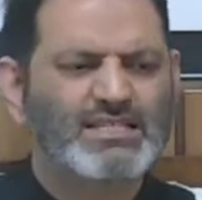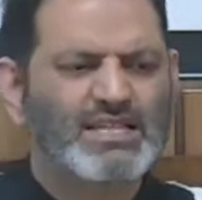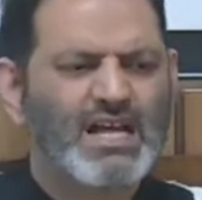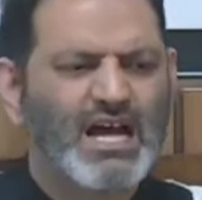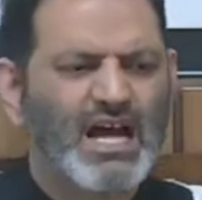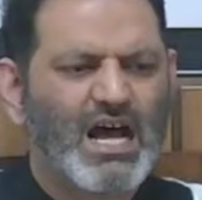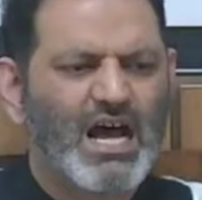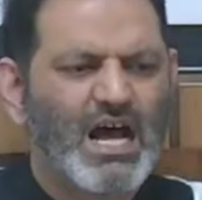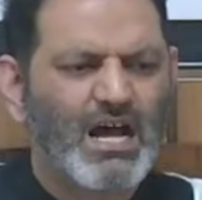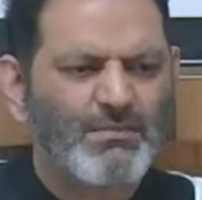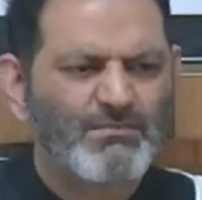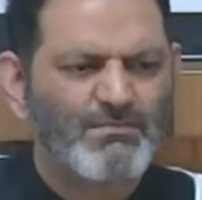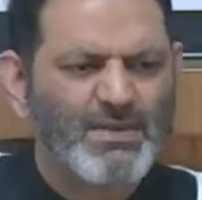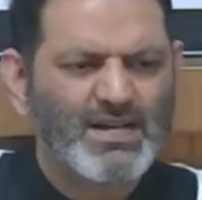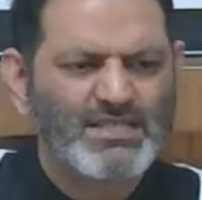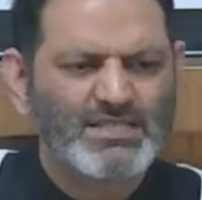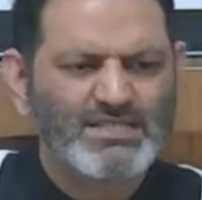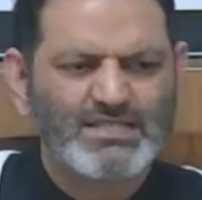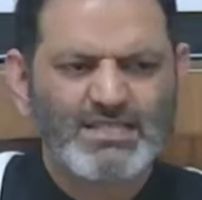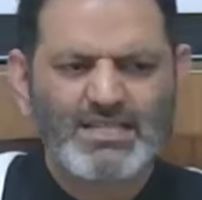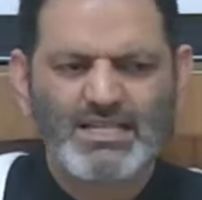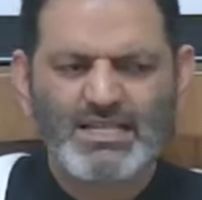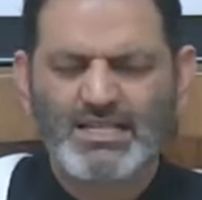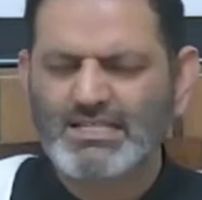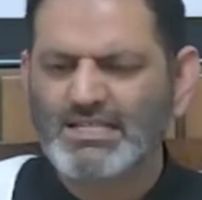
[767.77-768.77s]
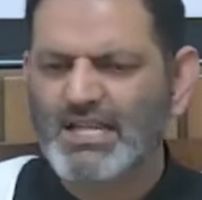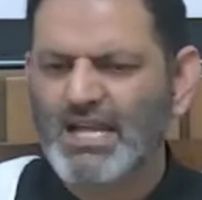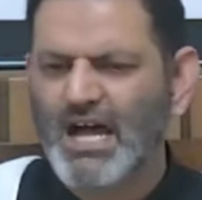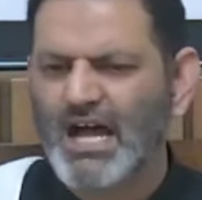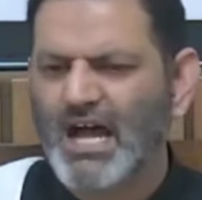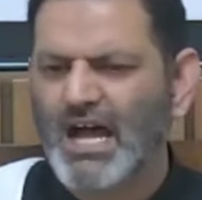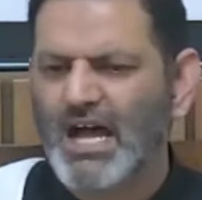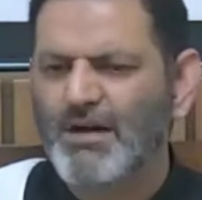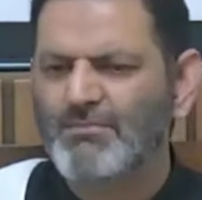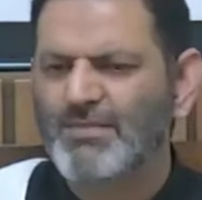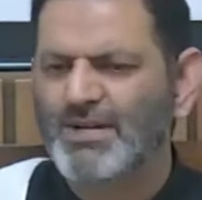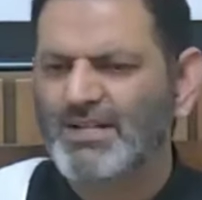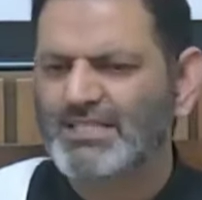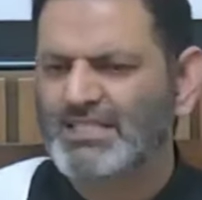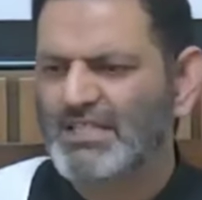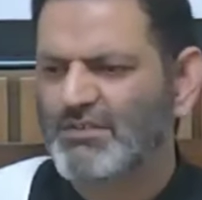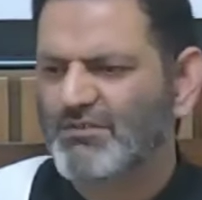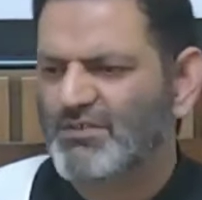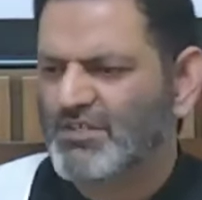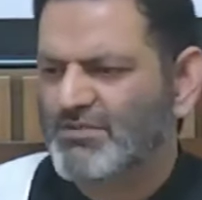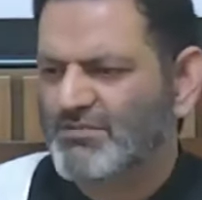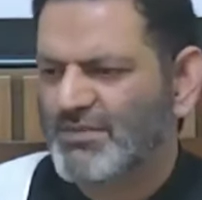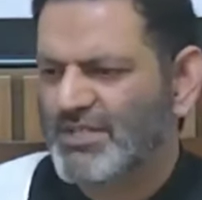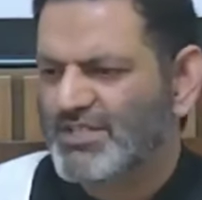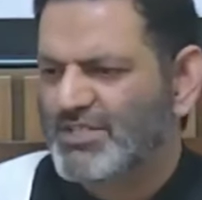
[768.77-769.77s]
Ya Abati, Ya Abati,
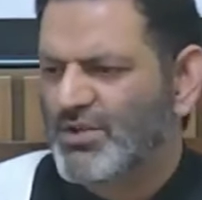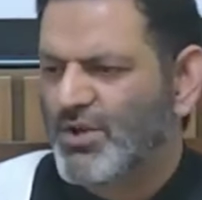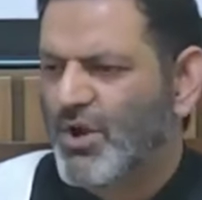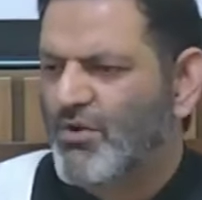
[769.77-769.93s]
which means,